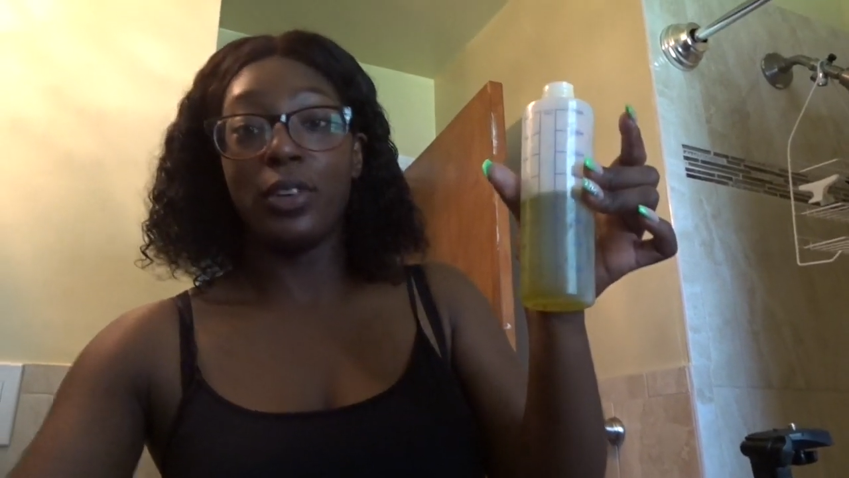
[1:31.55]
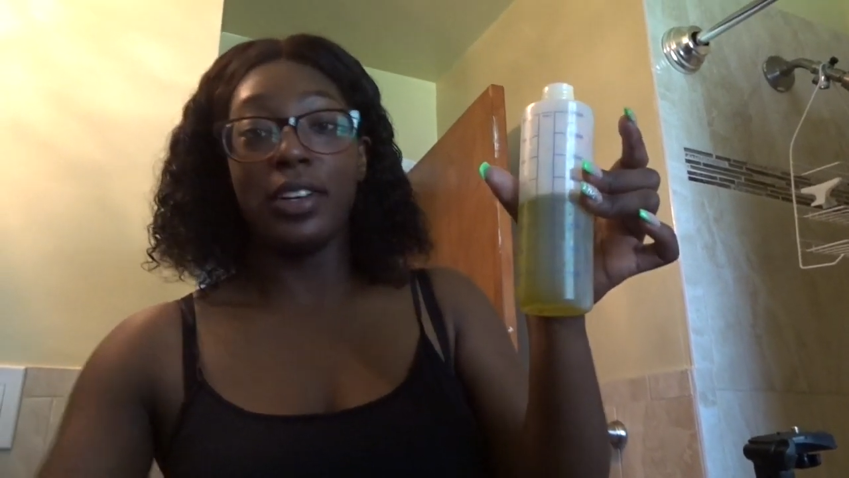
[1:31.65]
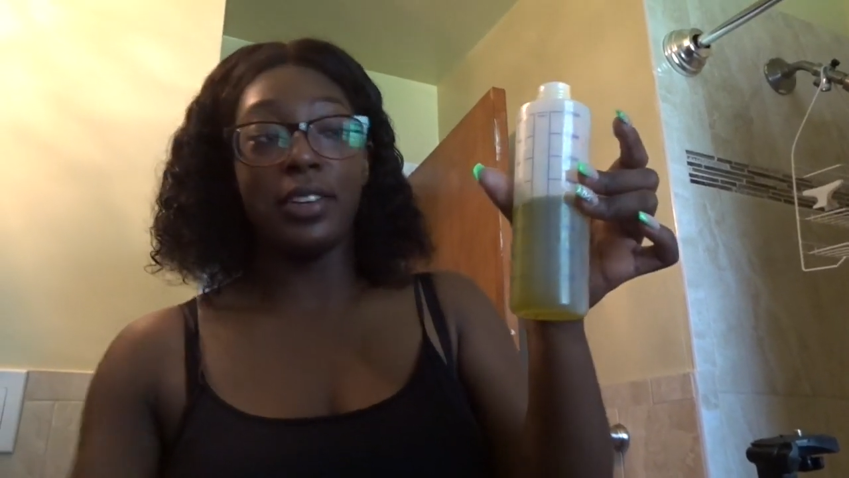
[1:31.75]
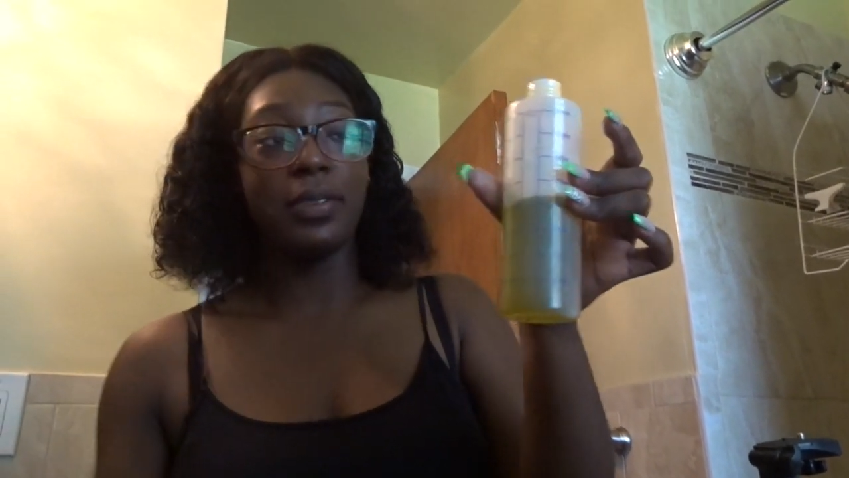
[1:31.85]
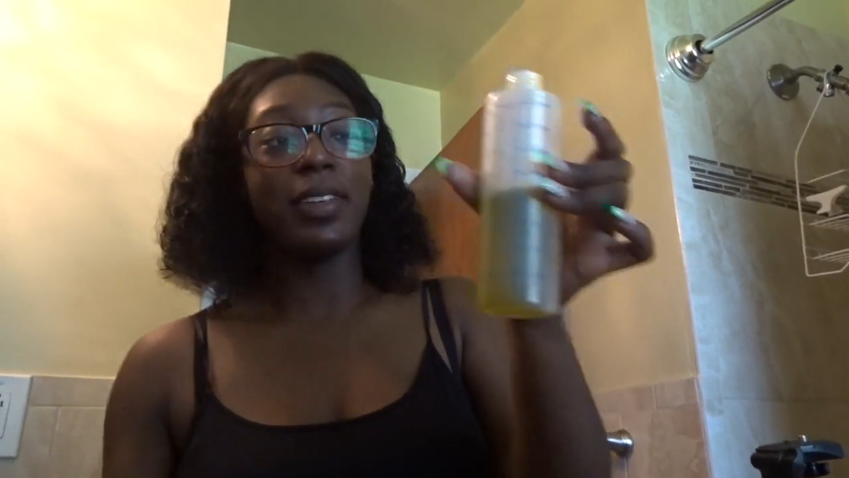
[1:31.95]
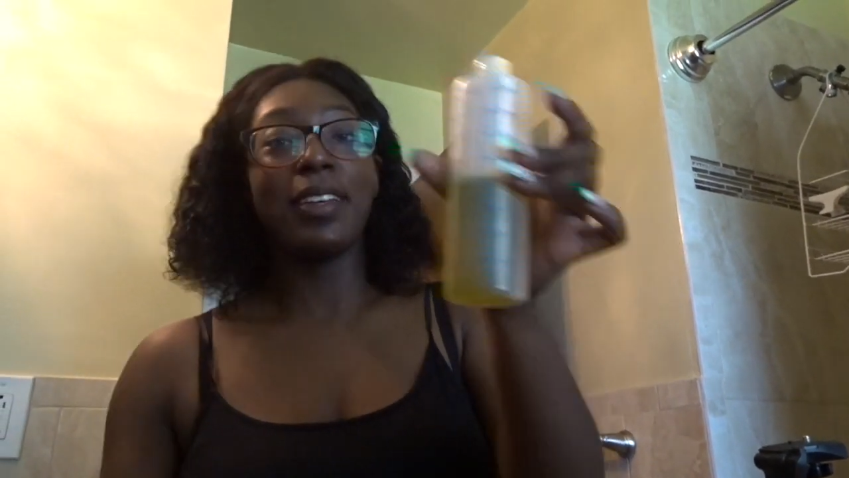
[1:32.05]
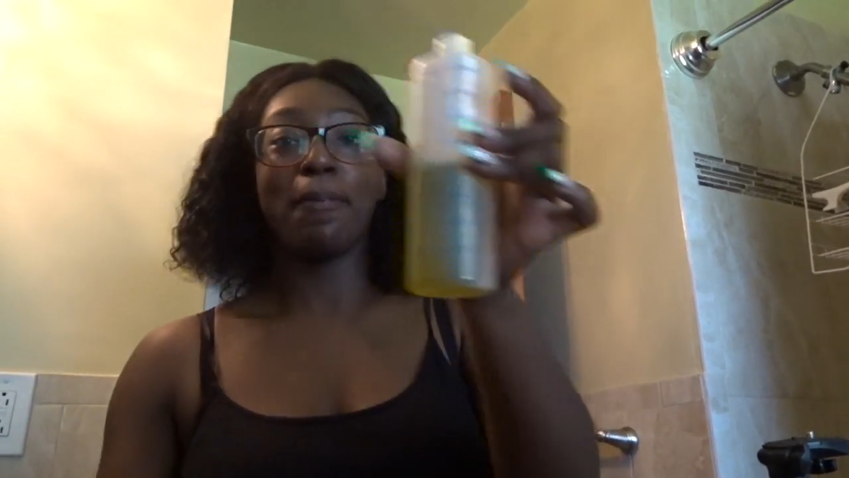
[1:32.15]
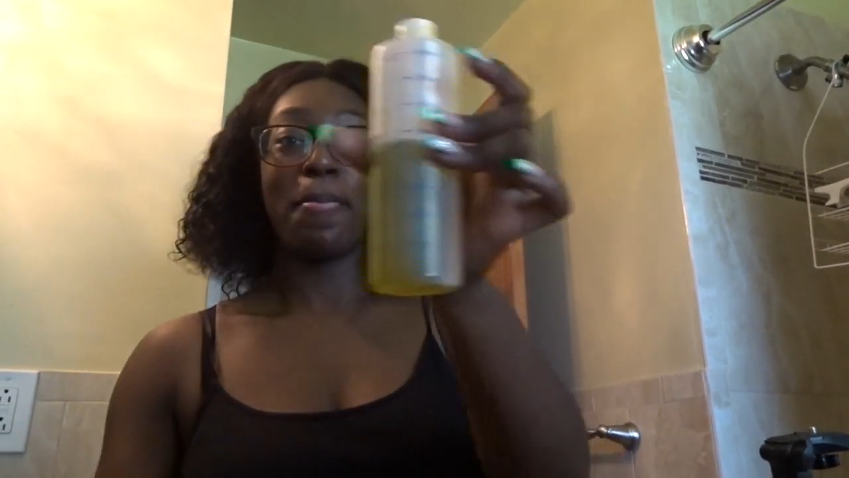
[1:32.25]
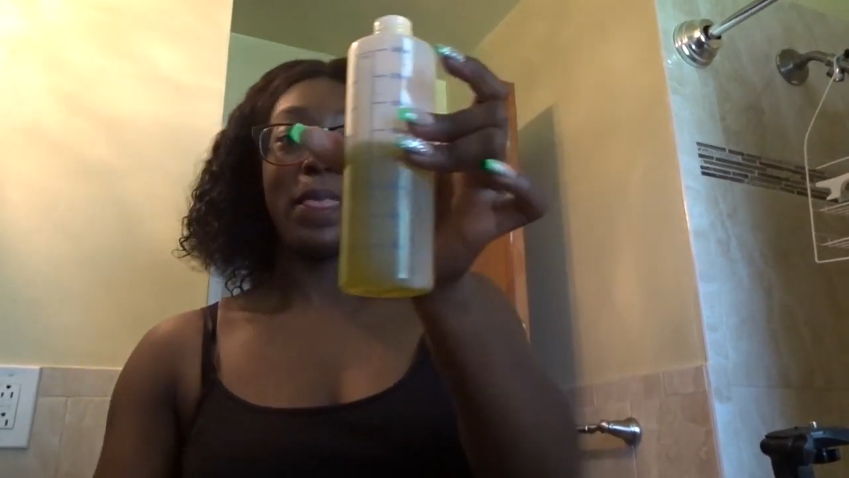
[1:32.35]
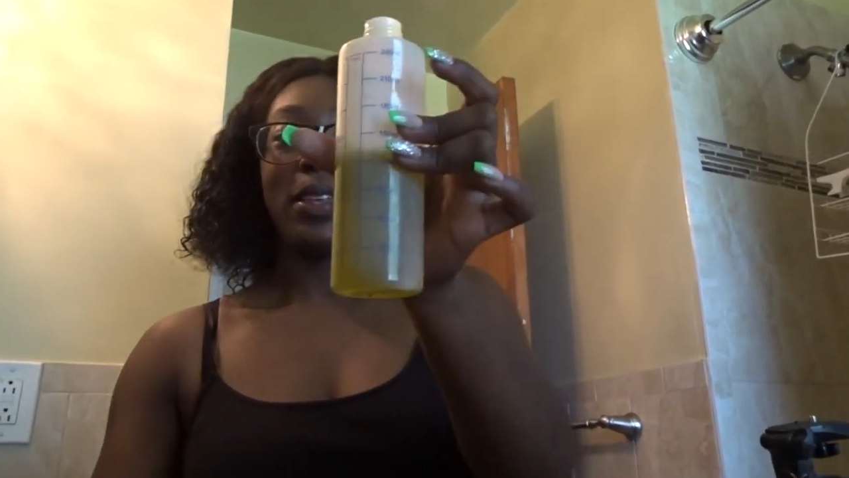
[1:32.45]
oil.
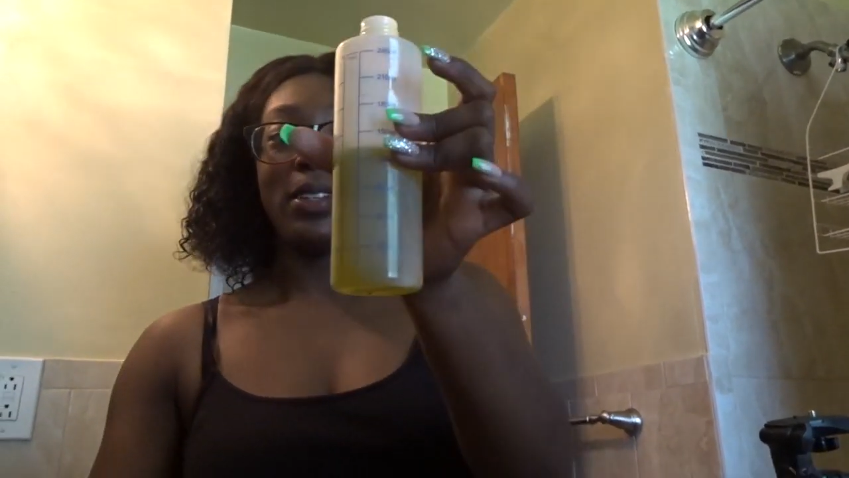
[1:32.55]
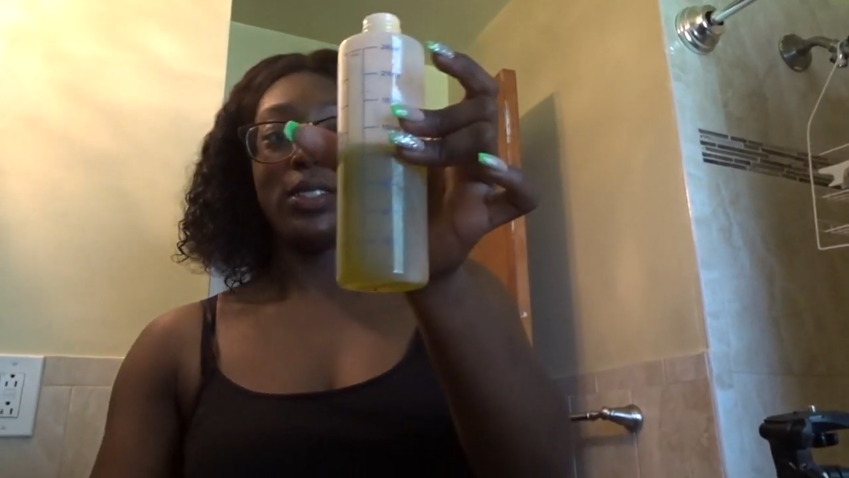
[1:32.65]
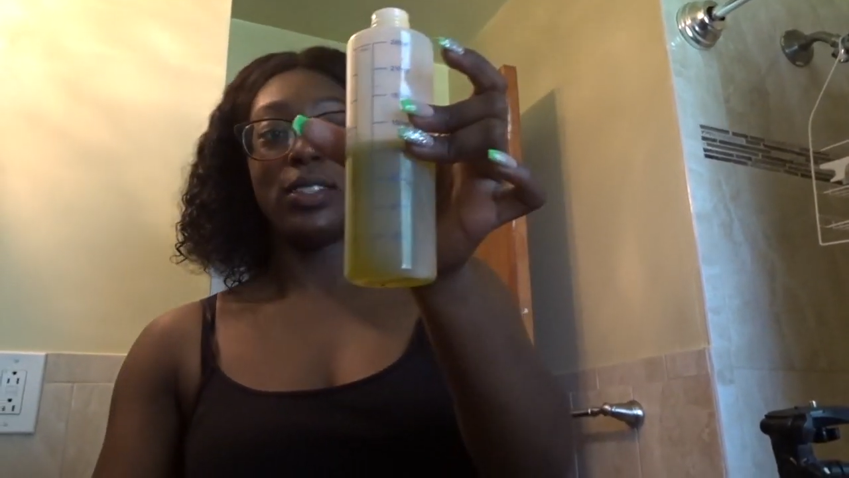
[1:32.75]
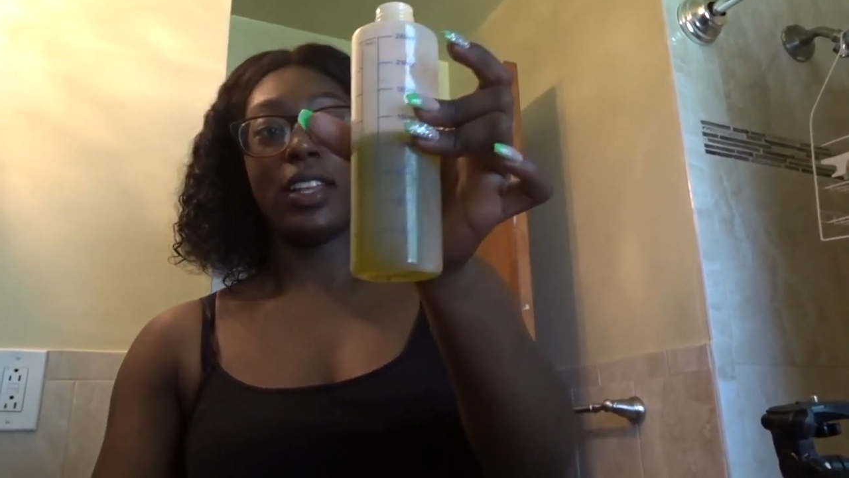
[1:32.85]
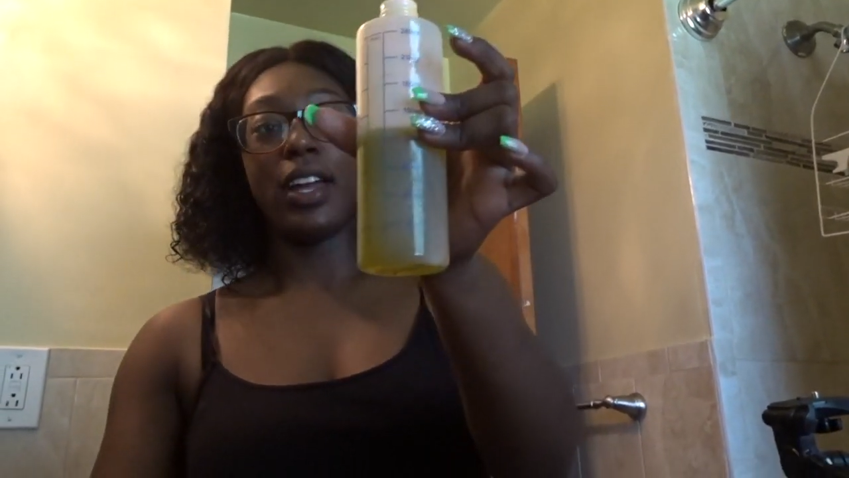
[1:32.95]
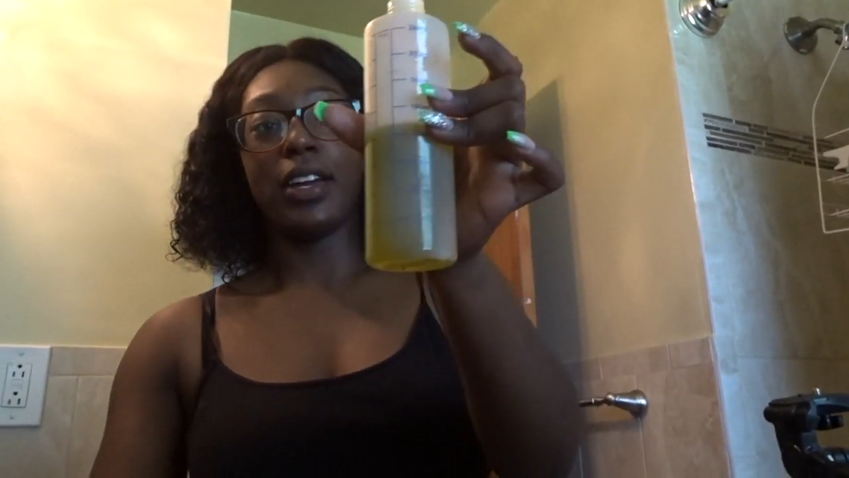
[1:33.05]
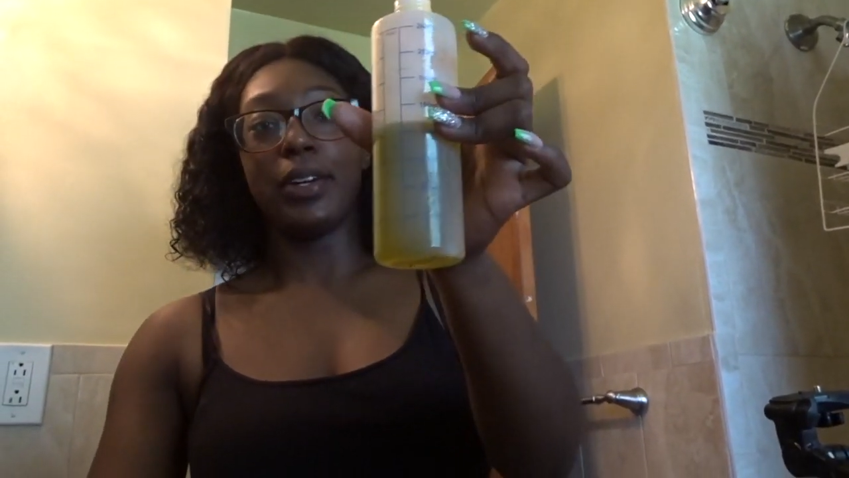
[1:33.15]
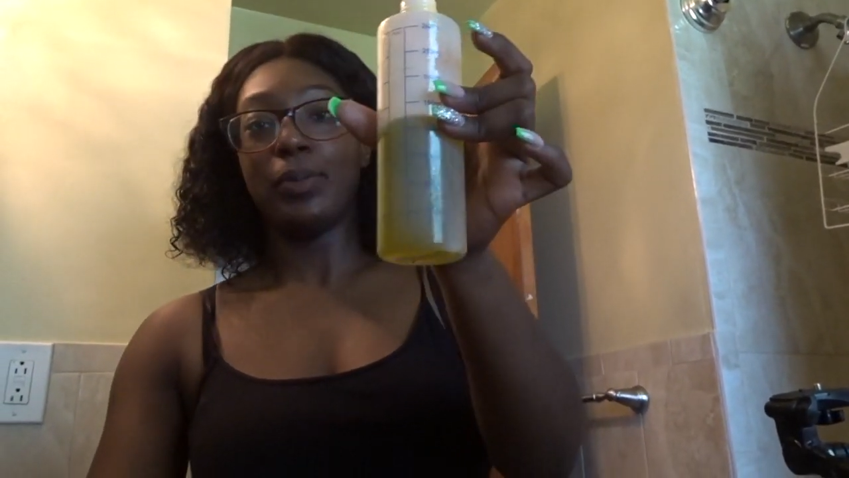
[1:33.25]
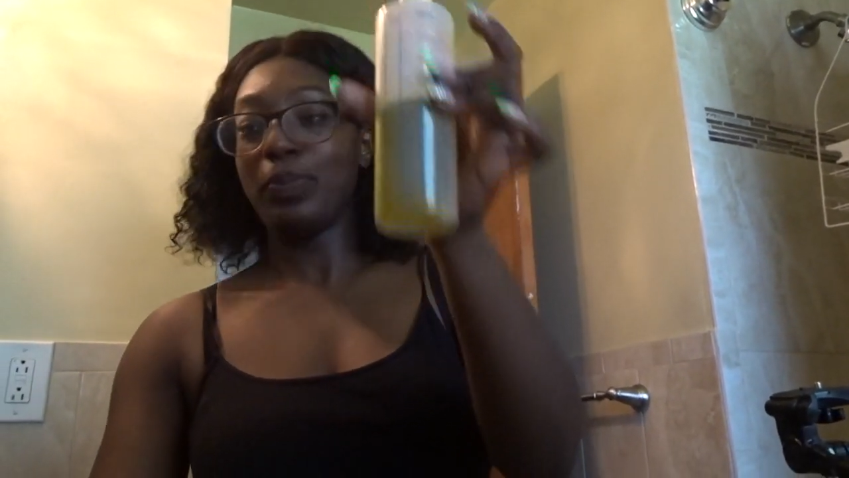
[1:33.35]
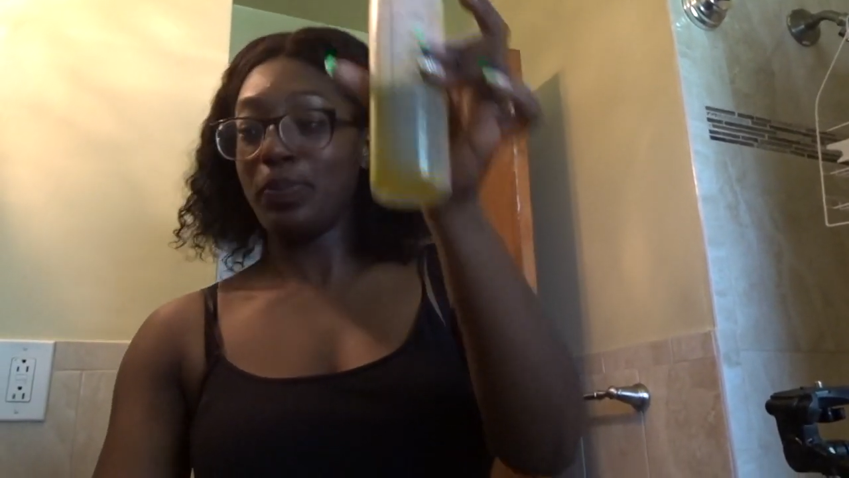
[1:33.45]
So there you go.